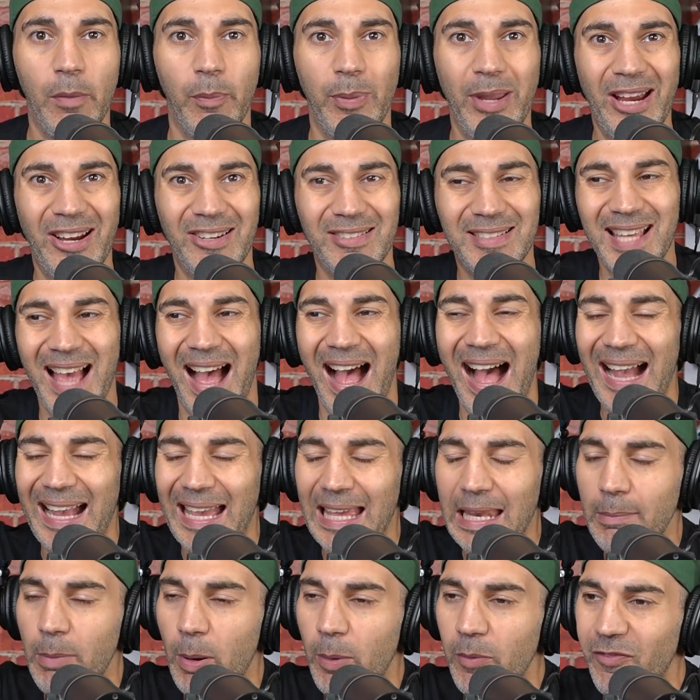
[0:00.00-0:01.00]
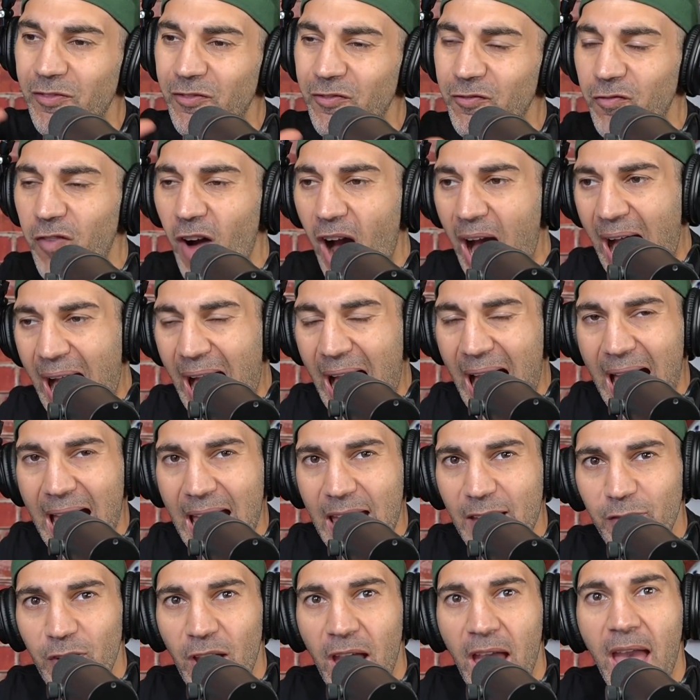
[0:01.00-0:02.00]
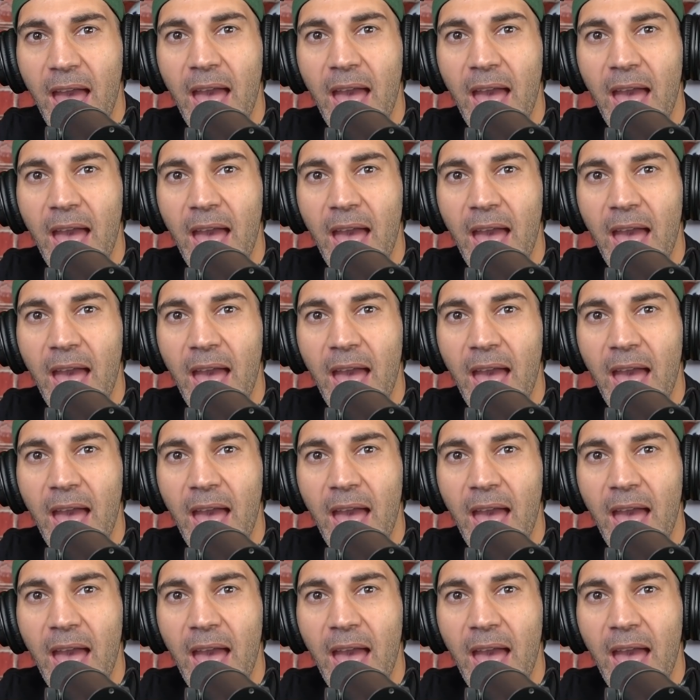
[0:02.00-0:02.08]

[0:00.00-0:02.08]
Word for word: We are talking about five